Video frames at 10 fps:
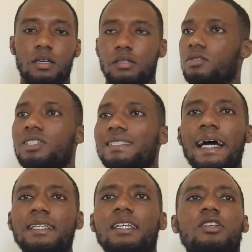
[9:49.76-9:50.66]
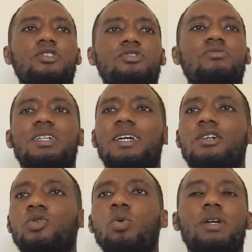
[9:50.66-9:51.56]
standing in the
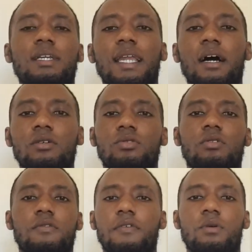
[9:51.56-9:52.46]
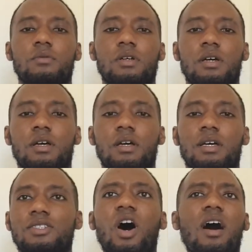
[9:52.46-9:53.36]
street, talking loud on the phone,
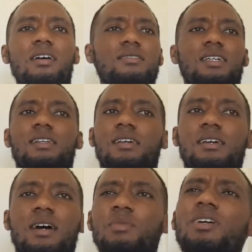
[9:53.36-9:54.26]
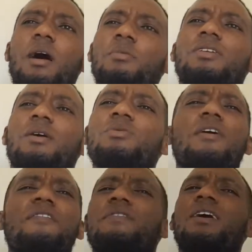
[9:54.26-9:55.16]
dancing. I'm looking at women like, who
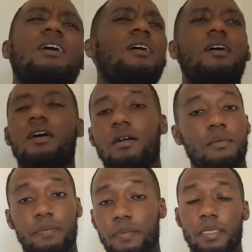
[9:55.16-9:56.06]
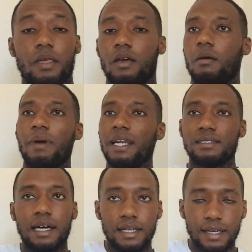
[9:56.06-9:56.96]
the fuck? Man are
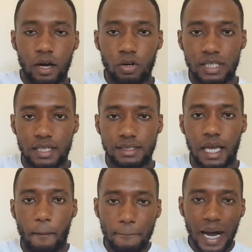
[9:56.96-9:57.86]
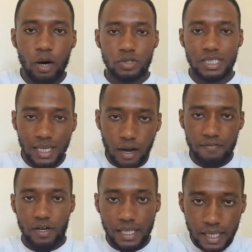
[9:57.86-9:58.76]
standing out on the estate bouncing a
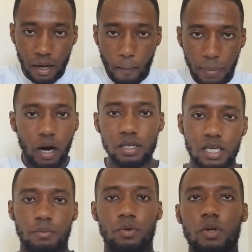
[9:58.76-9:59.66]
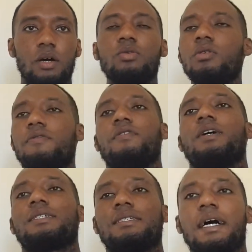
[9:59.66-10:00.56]
fucking basketball. Like, who the
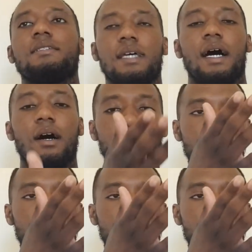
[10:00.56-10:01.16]
fuck stands out